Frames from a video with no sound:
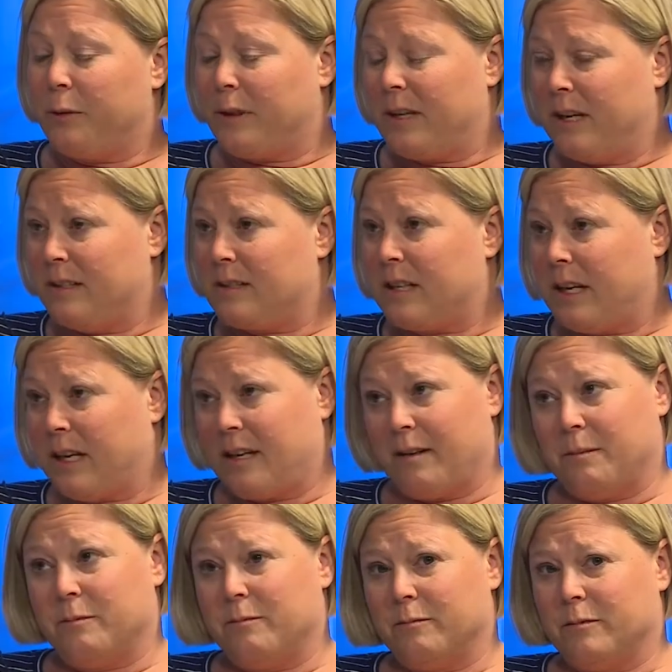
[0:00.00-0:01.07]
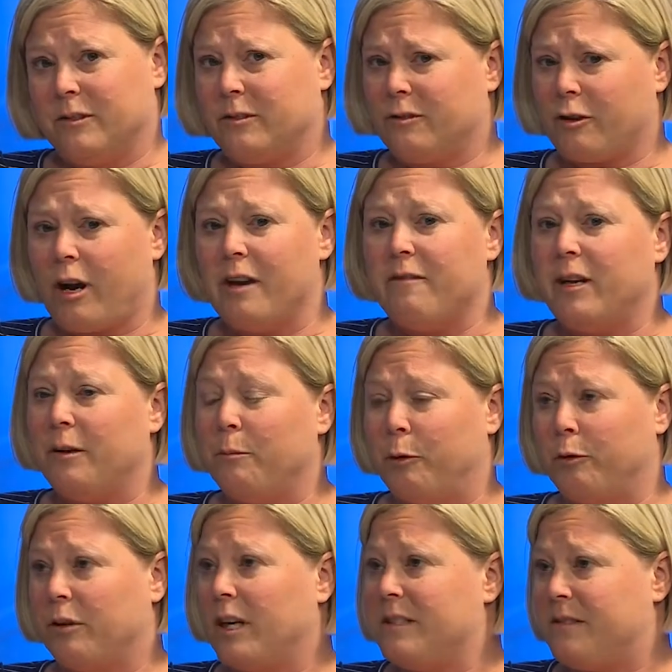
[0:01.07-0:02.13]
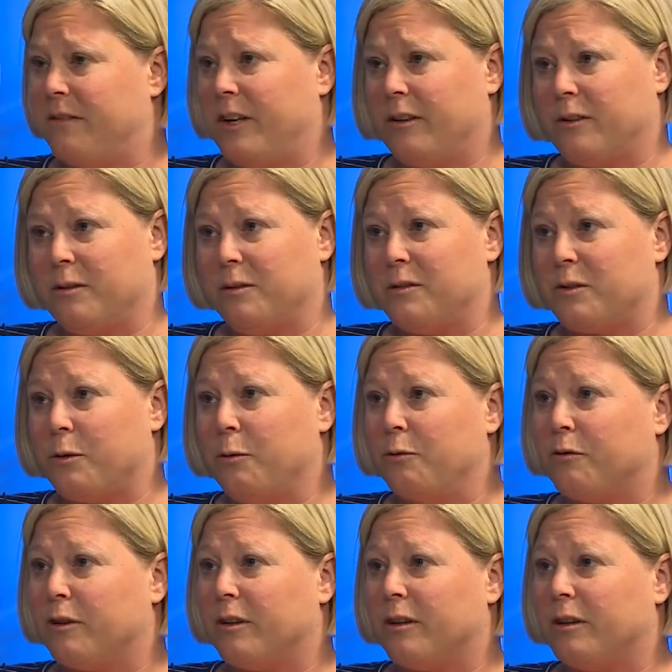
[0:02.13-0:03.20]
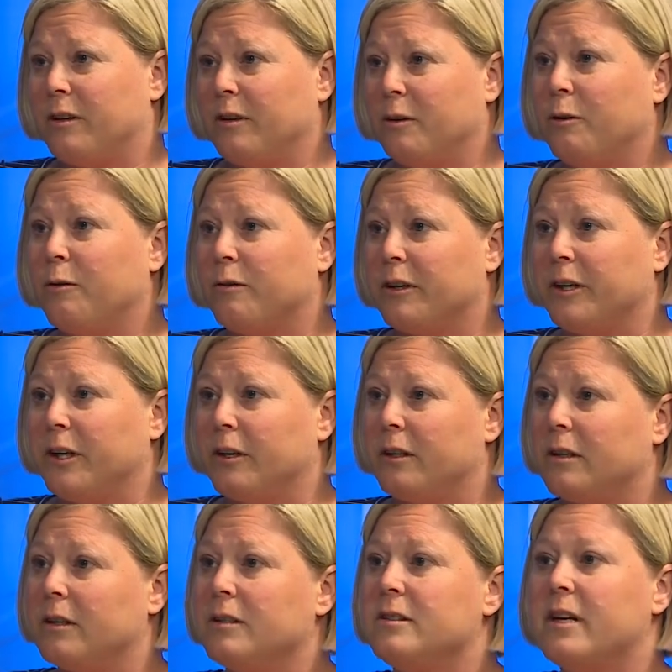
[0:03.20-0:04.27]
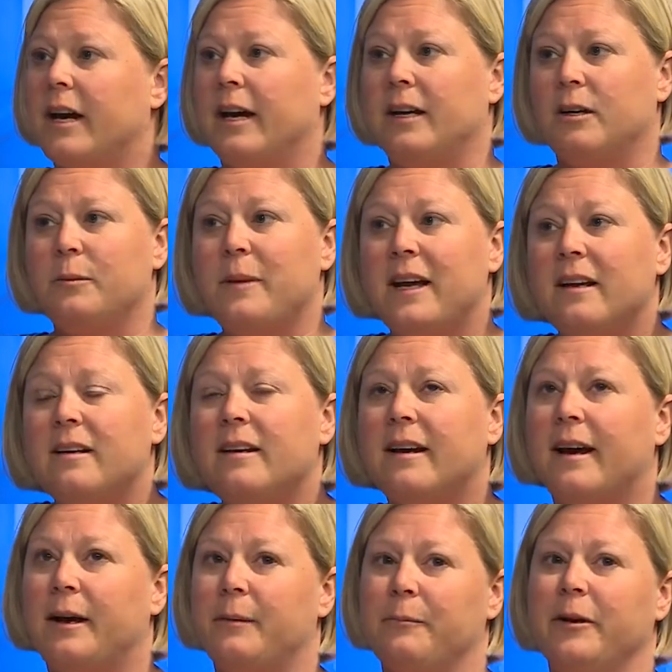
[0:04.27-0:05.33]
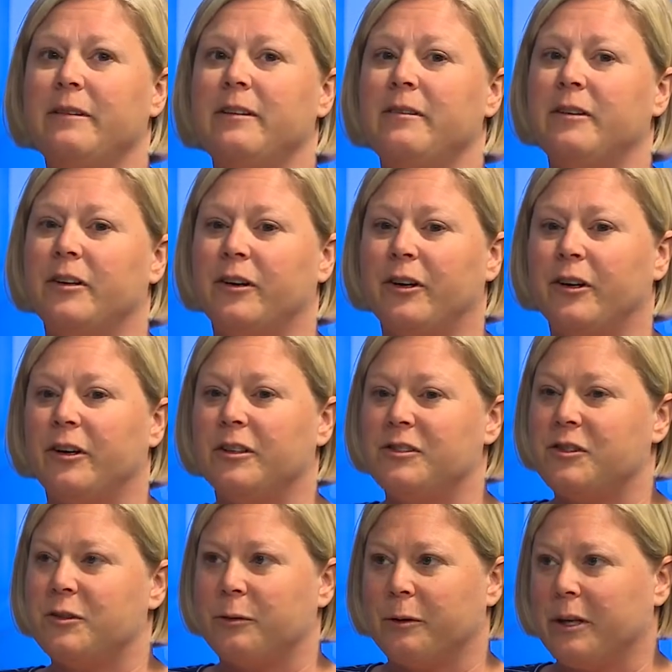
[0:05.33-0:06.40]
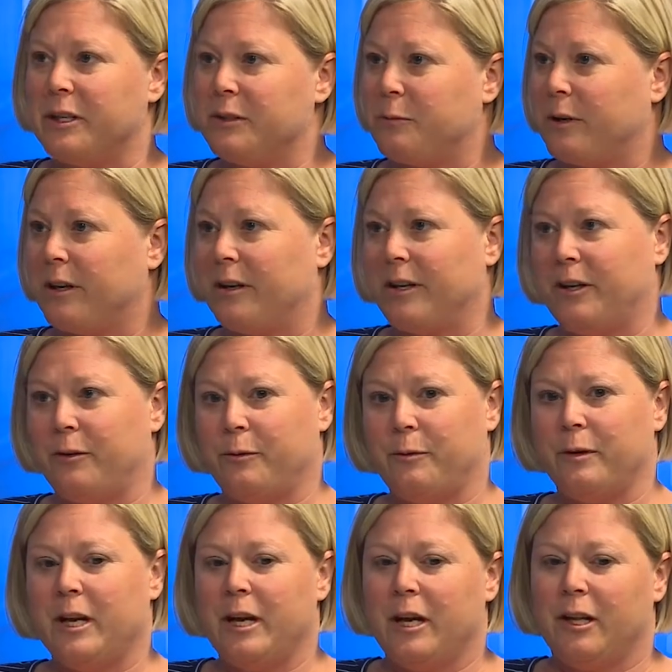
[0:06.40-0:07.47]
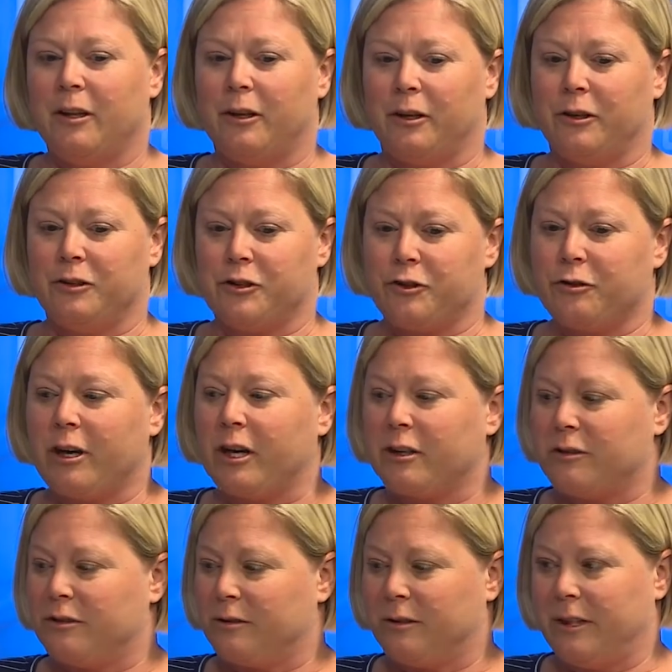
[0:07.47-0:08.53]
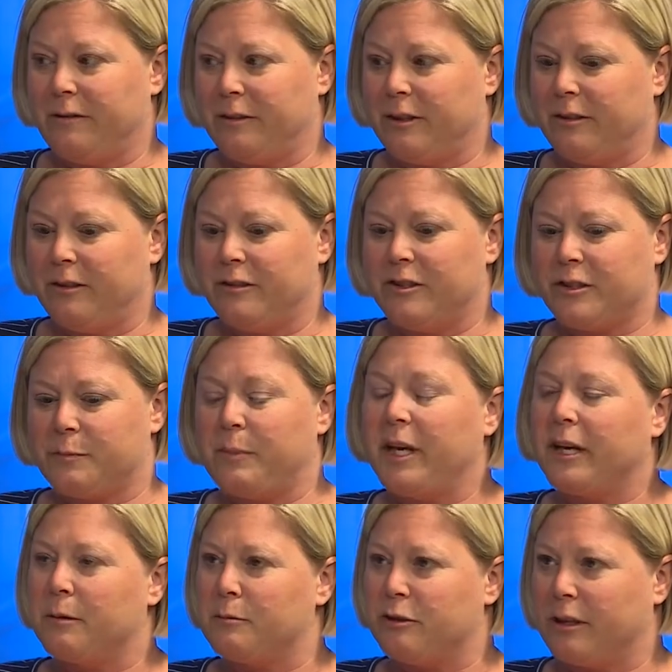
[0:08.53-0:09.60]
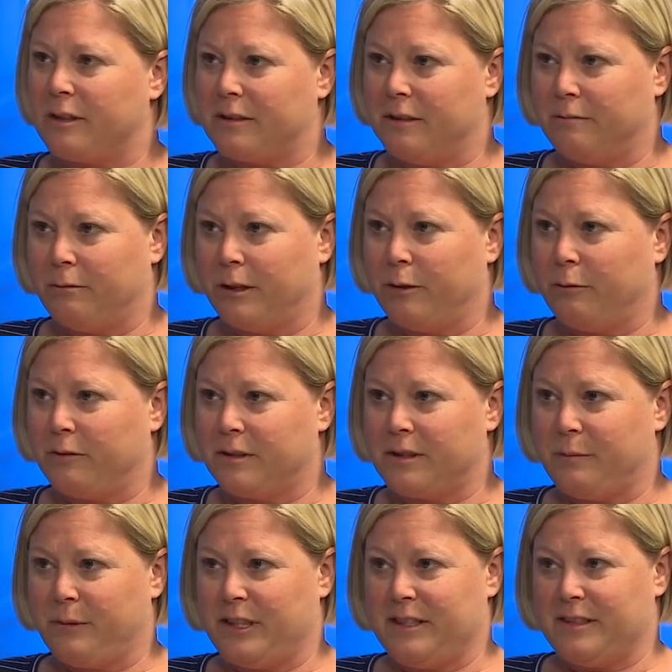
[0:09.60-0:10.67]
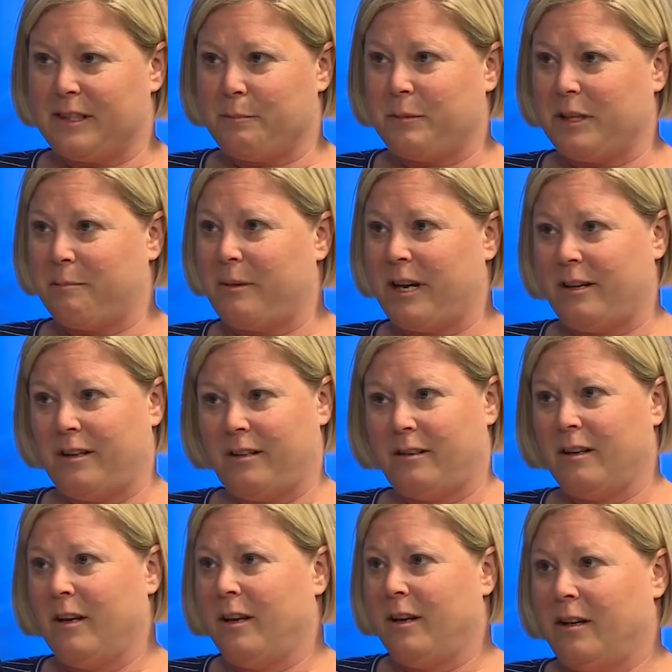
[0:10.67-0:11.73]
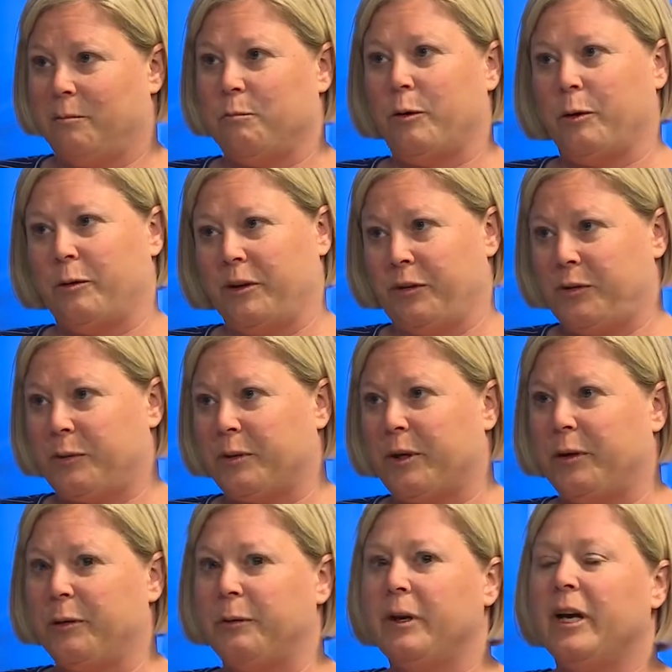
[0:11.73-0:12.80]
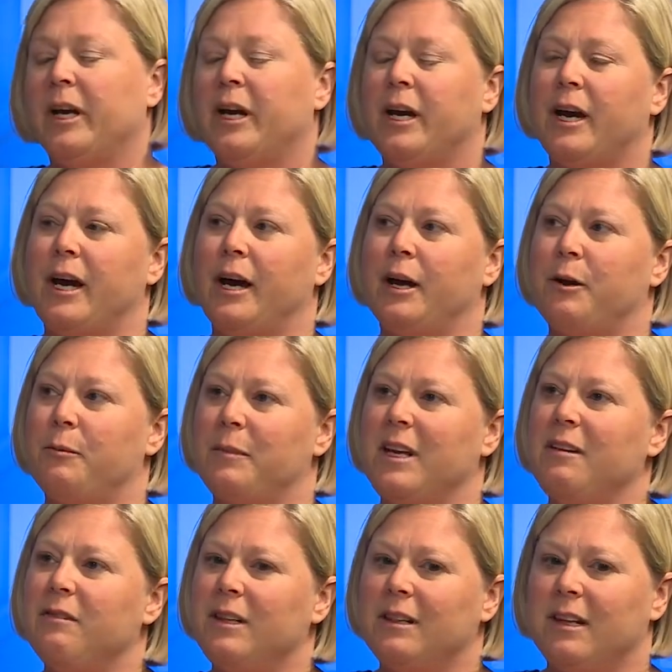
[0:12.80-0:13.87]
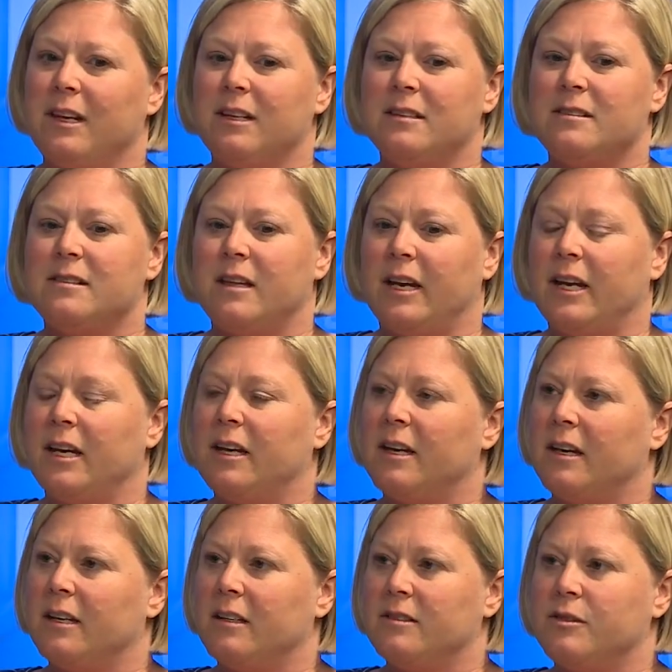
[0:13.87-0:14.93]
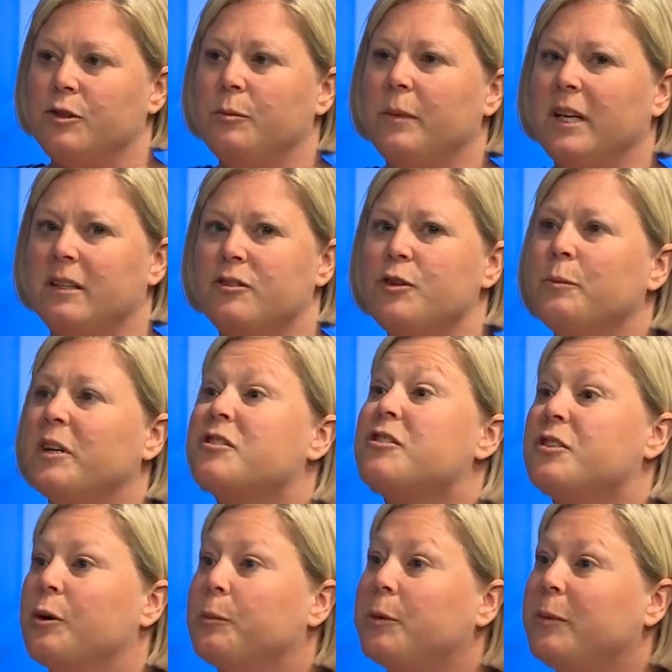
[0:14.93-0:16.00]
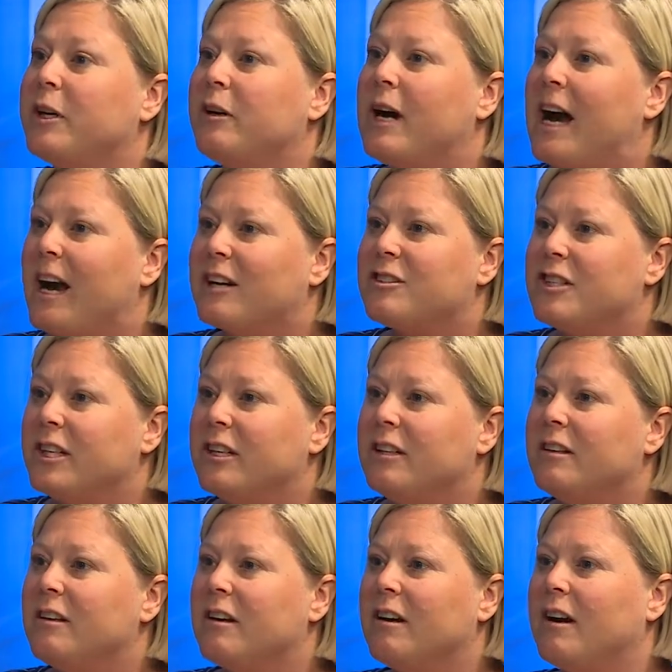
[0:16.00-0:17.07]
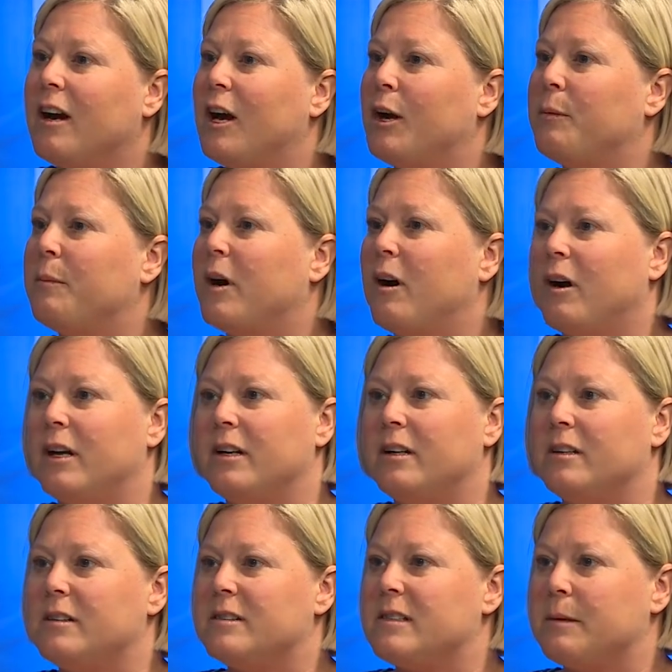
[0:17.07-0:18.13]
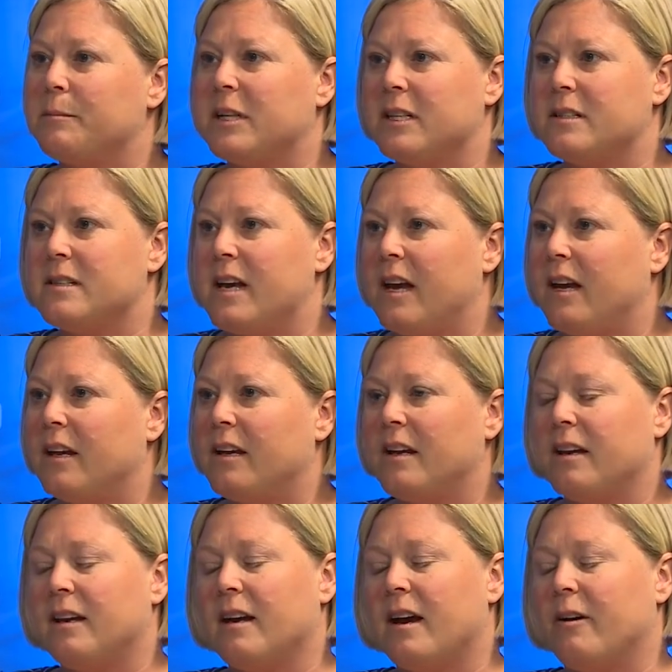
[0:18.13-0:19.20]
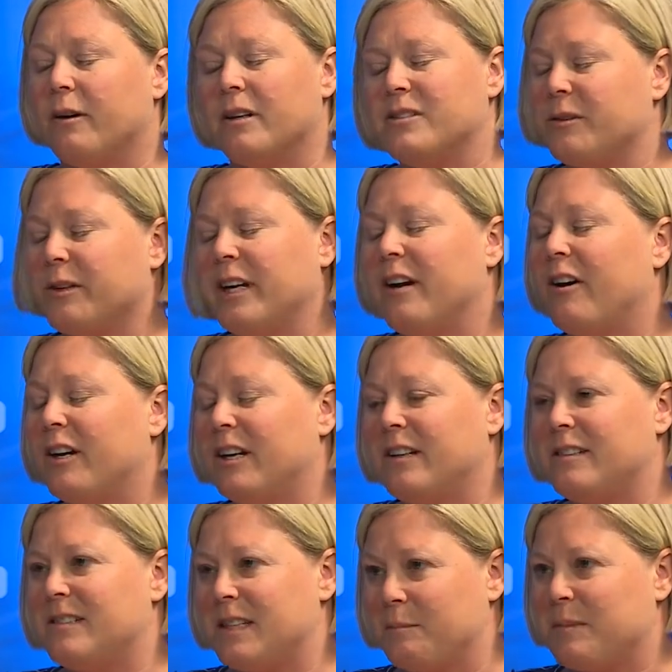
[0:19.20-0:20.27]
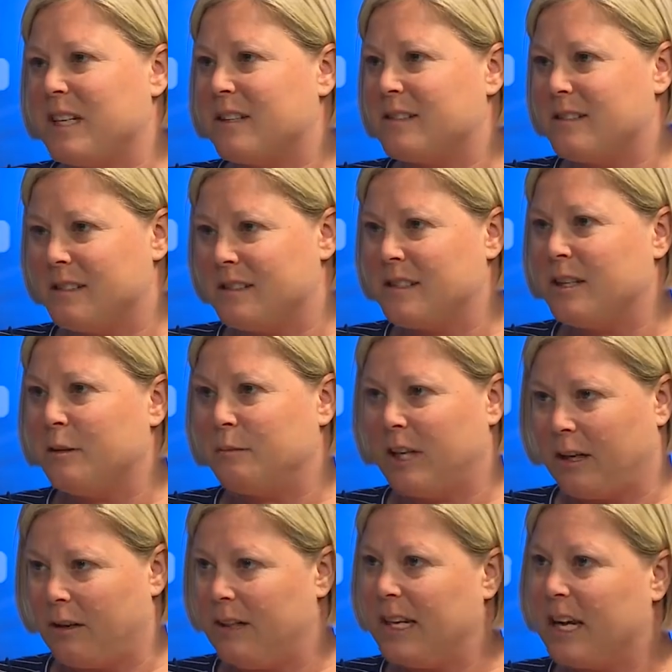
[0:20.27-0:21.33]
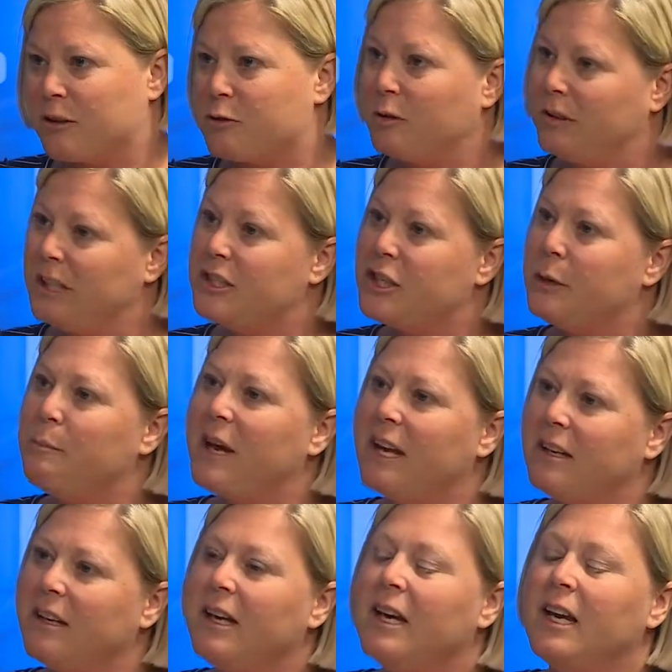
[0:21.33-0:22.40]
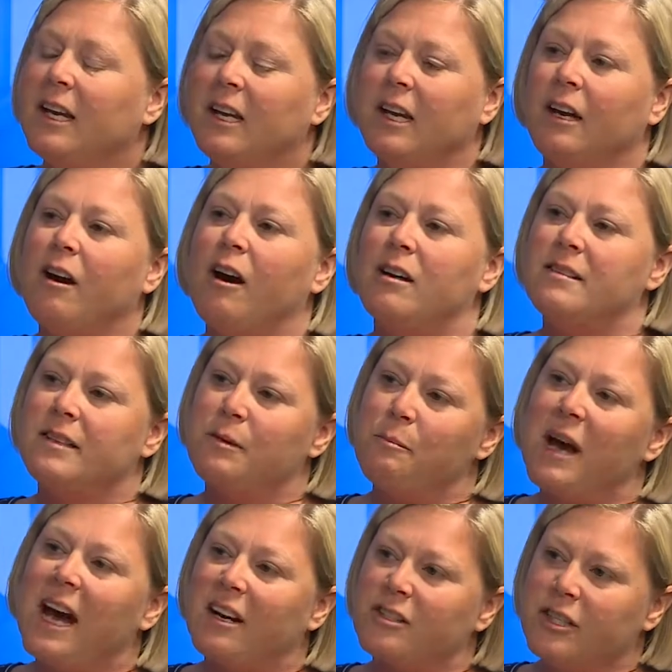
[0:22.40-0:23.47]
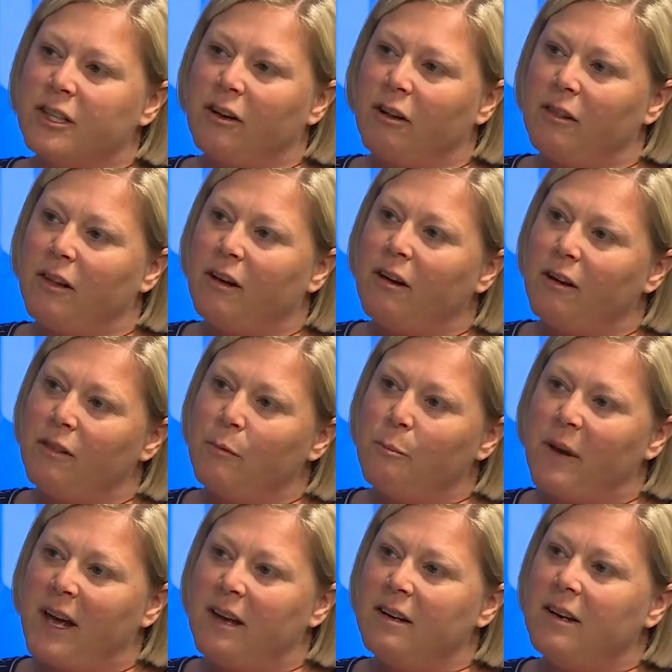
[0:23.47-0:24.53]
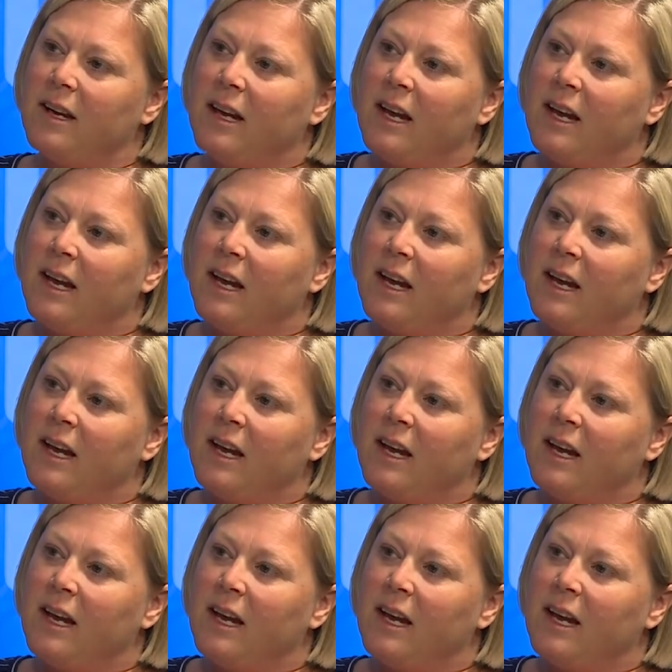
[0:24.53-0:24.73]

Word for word: things like driving motorized vehicles over over your tile bed. Um, we've even heard stories where, you know, large trucks or even just pickup trucks have run over somebody's septic bed and broken through. Um, even things like too, min- too much snowmobile action um, on a septic tank, or sorry, on a septic system, like on the actual leaching bed, can cause compaction on the, on the bed